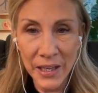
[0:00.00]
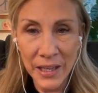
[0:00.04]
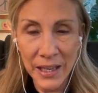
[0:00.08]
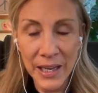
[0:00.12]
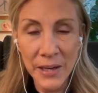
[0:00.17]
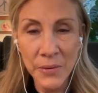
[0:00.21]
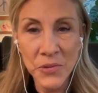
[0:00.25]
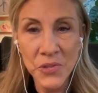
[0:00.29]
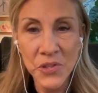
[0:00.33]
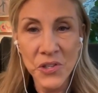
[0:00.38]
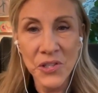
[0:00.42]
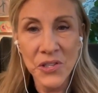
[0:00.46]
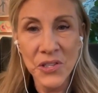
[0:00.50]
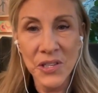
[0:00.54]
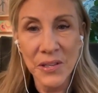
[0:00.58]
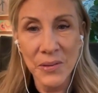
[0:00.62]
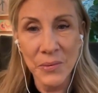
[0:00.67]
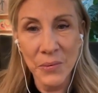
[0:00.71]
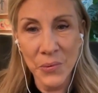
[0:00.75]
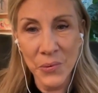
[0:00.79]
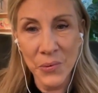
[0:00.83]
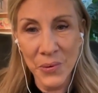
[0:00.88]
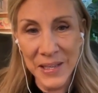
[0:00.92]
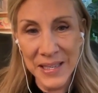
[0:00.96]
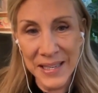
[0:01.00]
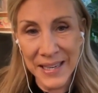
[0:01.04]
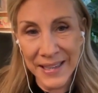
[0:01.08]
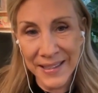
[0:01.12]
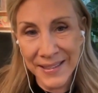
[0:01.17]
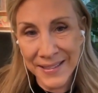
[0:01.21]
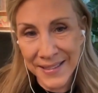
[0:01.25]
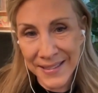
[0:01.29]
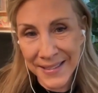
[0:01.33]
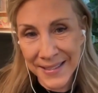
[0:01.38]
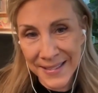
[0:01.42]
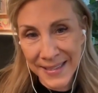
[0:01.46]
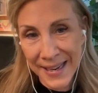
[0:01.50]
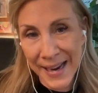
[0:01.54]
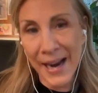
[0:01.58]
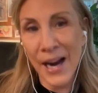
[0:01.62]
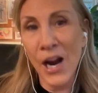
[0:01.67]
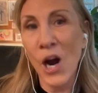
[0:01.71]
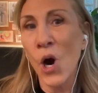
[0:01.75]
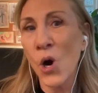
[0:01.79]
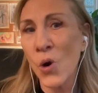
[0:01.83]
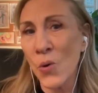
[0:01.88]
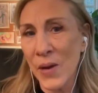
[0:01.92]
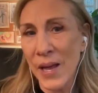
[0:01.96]
He was just going to say,
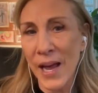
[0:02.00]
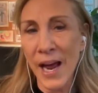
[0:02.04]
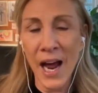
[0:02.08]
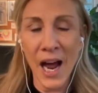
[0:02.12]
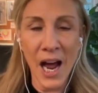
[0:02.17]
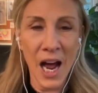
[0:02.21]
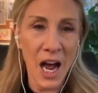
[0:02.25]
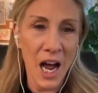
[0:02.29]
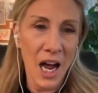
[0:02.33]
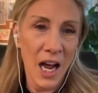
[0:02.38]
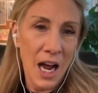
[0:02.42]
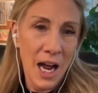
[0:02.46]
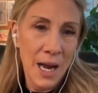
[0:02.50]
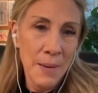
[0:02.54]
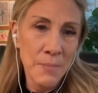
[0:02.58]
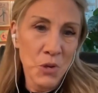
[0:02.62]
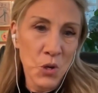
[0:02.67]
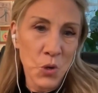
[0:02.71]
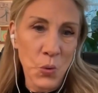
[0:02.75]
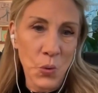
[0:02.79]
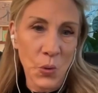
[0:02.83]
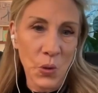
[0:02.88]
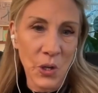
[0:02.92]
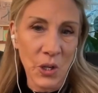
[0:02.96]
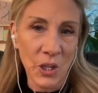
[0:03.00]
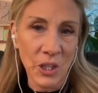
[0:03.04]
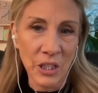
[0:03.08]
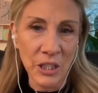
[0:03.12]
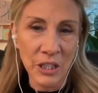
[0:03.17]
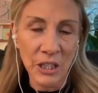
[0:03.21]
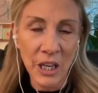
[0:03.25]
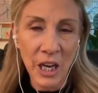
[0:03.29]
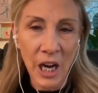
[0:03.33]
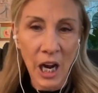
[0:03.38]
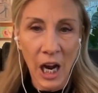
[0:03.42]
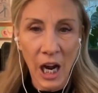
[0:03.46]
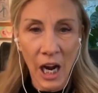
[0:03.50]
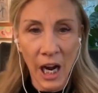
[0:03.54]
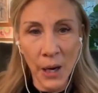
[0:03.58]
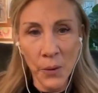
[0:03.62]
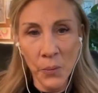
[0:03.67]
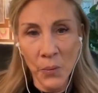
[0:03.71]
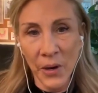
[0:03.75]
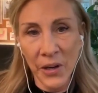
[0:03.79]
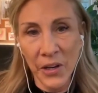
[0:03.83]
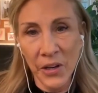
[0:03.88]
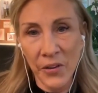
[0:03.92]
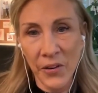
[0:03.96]
oh, yeah, I'm cool. I
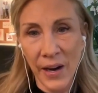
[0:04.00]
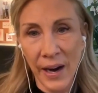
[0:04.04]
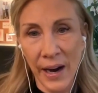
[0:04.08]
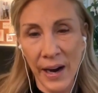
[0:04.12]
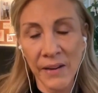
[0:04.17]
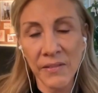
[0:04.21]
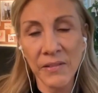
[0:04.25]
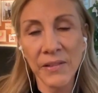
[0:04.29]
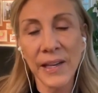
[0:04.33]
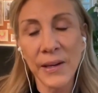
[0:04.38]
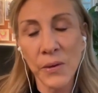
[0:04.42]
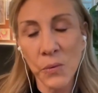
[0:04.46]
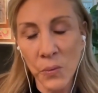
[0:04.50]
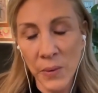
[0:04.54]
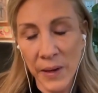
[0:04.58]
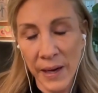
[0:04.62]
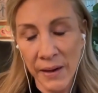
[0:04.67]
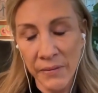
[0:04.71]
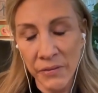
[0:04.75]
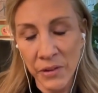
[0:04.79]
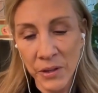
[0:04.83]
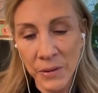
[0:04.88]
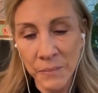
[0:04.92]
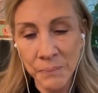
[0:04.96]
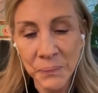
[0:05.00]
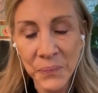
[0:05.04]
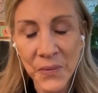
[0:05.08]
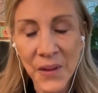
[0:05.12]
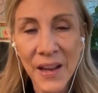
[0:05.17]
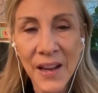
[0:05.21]
want you to have, like, whatever.